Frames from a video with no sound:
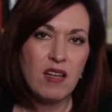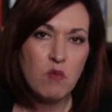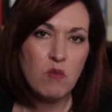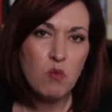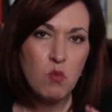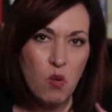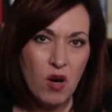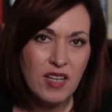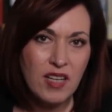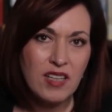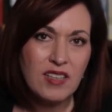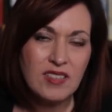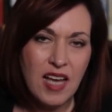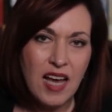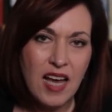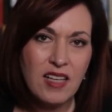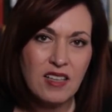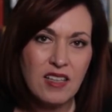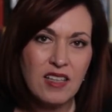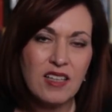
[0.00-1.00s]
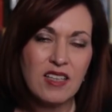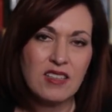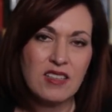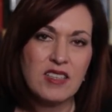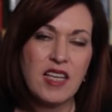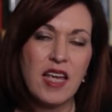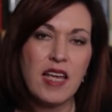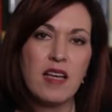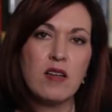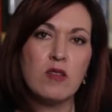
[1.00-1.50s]
what exactly it
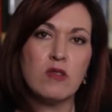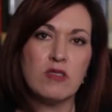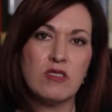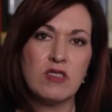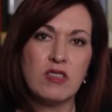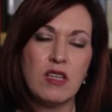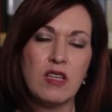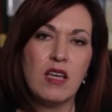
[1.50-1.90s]
entails.